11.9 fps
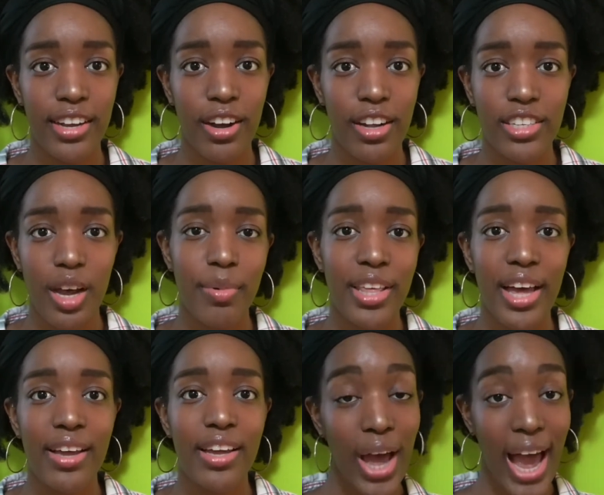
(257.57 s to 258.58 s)
On top of
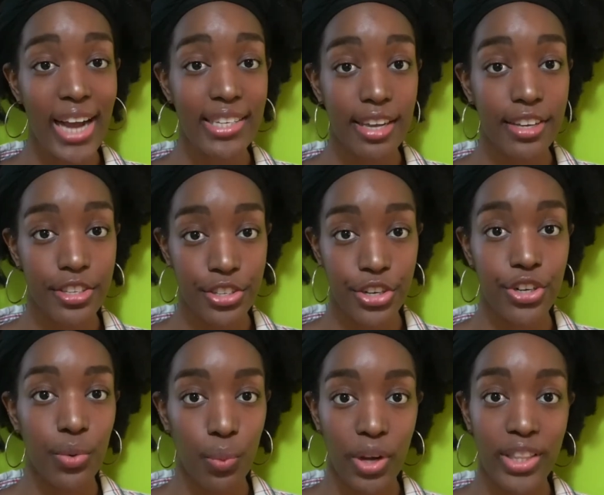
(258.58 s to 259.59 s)
that, ask and consider
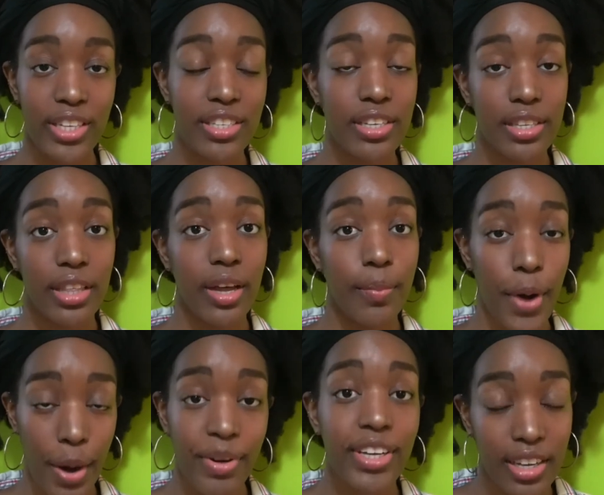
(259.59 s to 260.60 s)
what does the
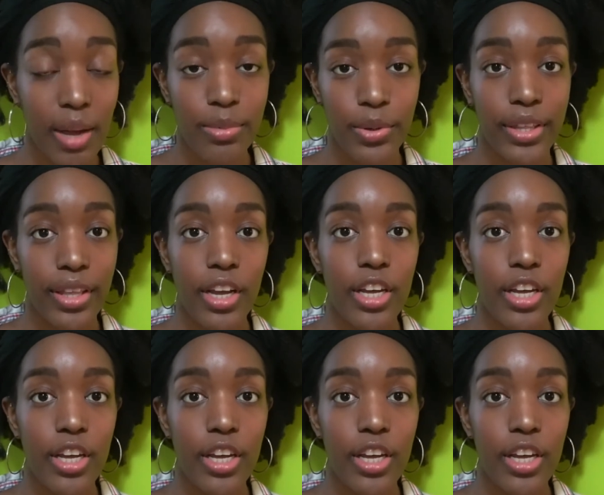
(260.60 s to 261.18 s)
apartment comes with.